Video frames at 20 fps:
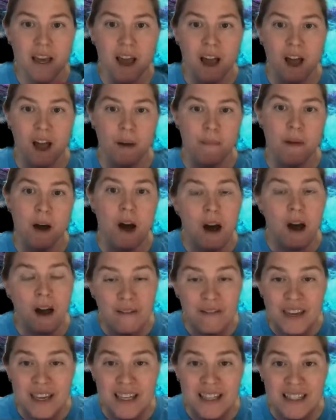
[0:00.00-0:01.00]

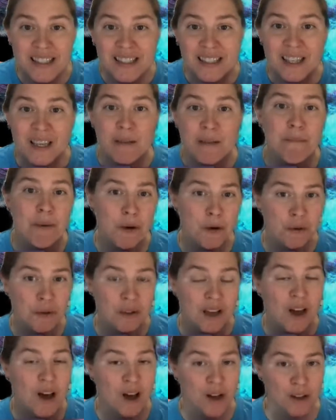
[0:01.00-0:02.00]
Obviously, both
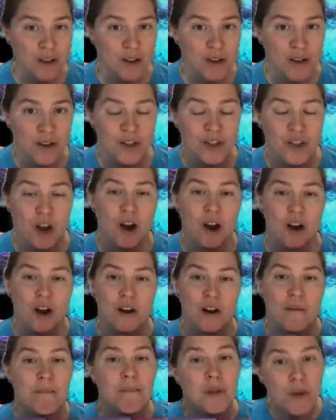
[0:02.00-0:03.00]
colors
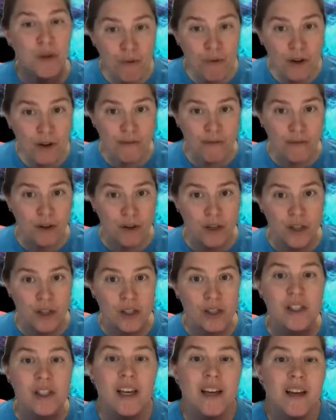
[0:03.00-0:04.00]
are
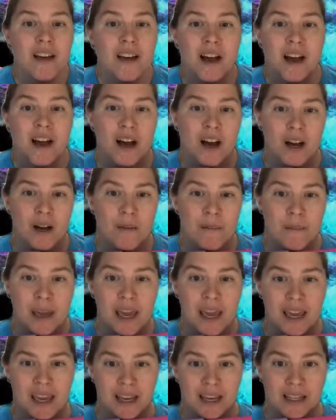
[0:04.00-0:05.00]
beautiful,
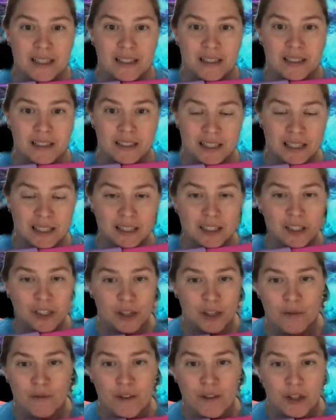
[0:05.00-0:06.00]
and
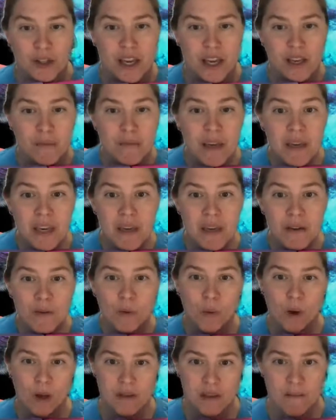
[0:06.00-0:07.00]
if you're like me, you
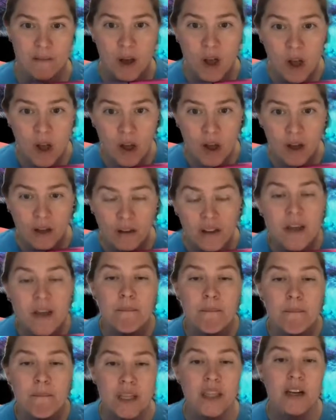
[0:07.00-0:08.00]
want them all.
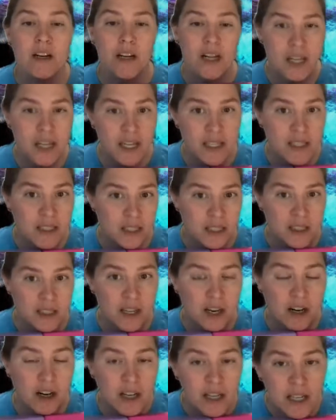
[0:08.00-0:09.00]
But there is
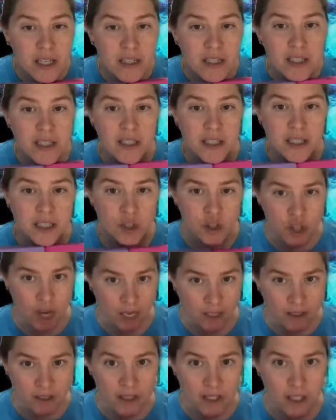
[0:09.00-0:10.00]
a
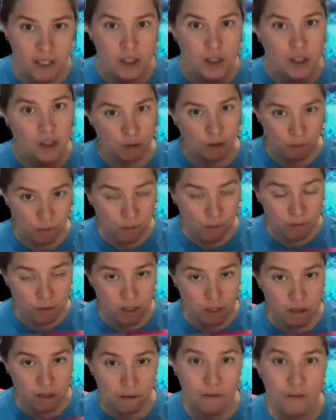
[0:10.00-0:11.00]
suggested
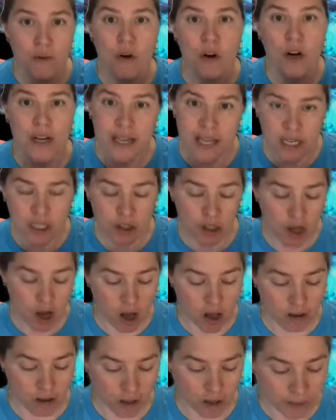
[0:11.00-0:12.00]
use for each
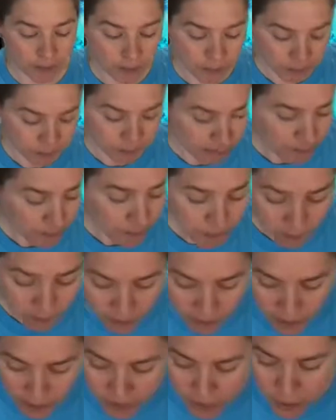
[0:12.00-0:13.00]
color.
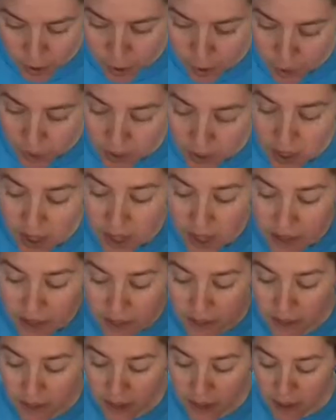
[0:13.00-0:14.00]
So
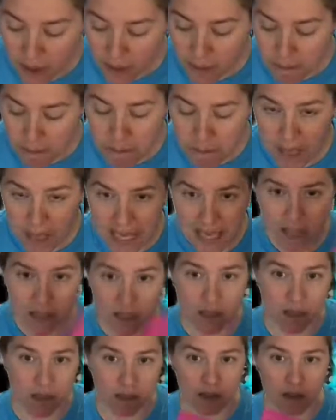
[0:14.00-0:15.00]
the
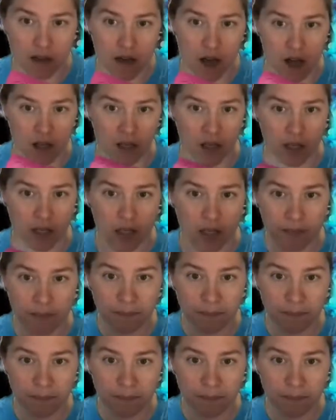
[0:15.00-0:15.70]
pink color